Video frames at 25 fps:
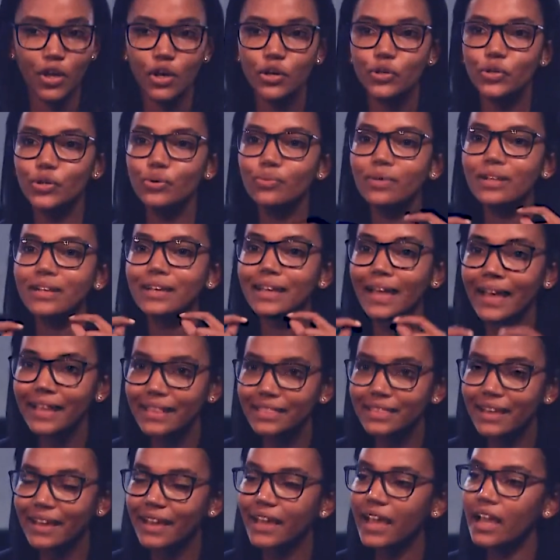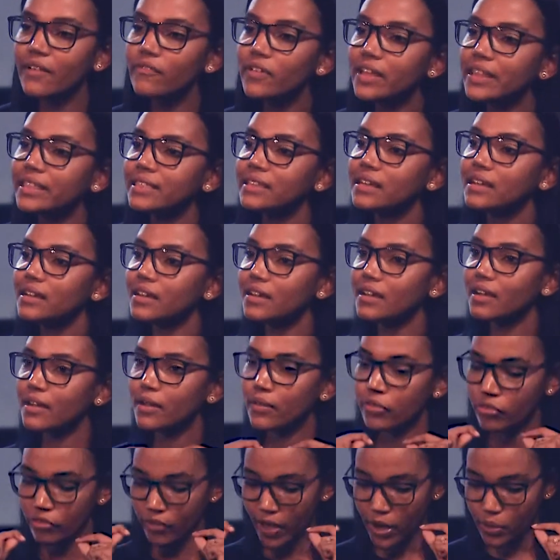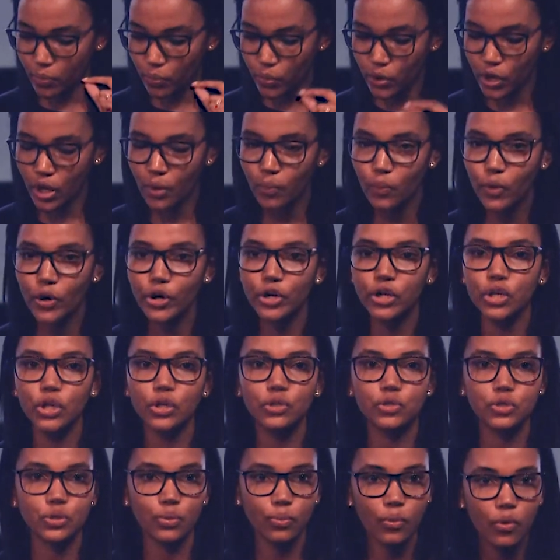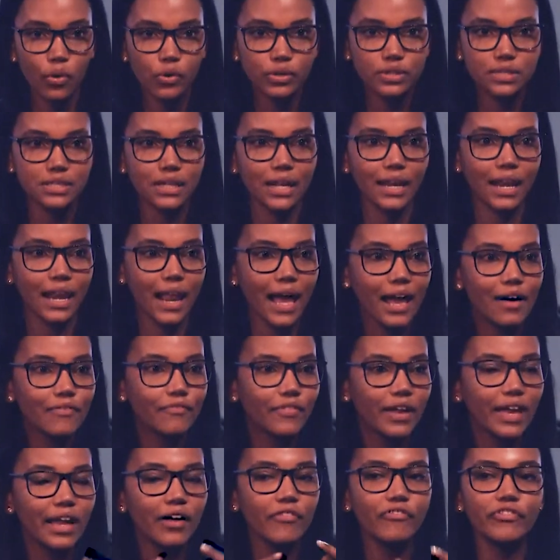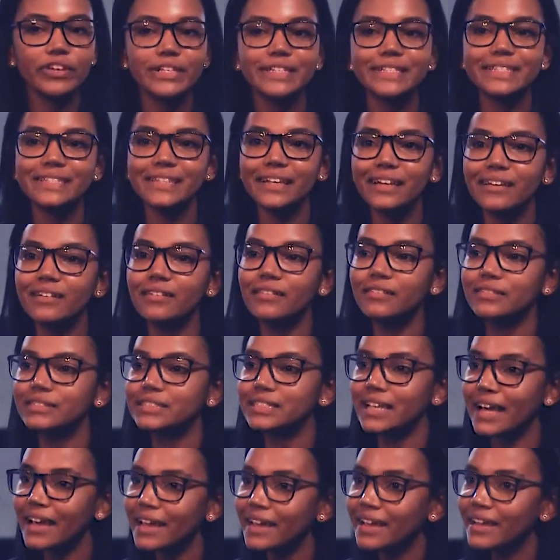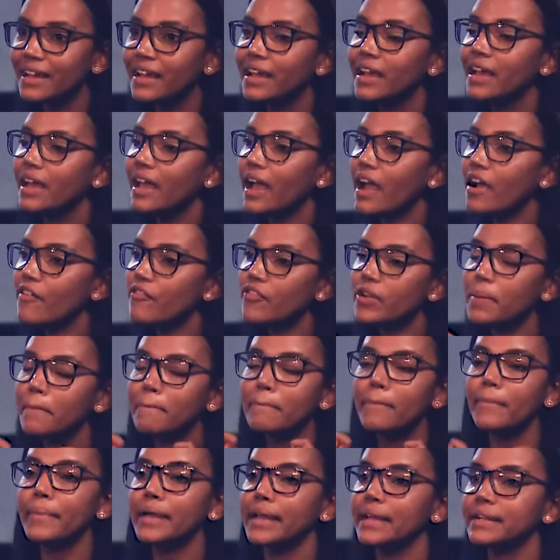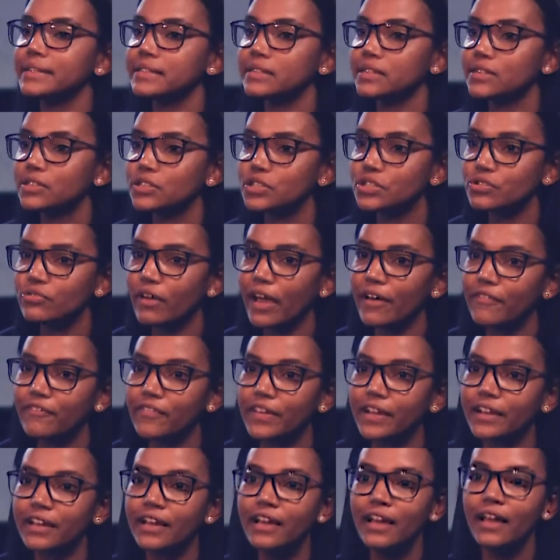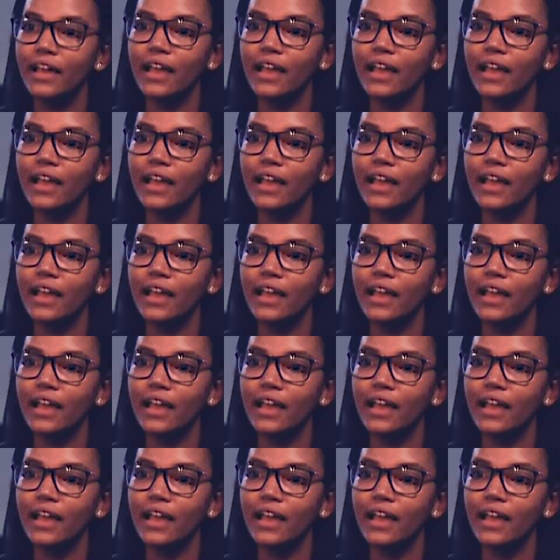You will get there. Everything that we are working towards in life, every single day, every minute in traffic,